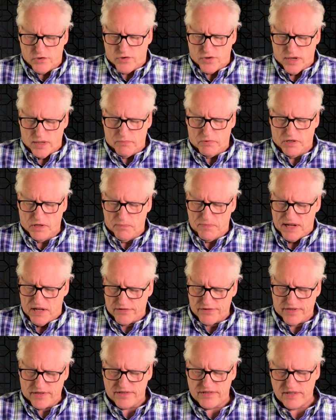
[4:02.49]
trouble
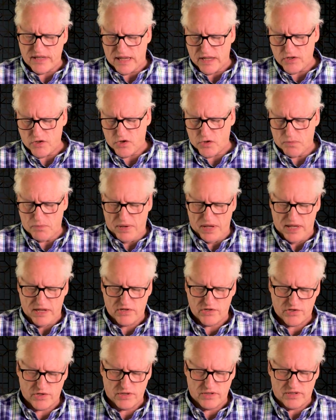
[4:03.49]
about the set your
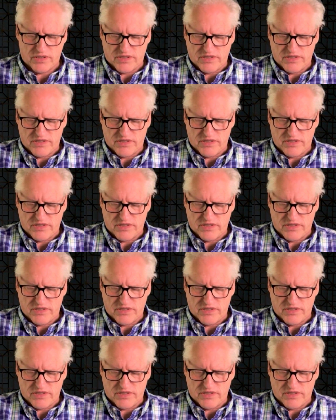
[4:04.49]
patient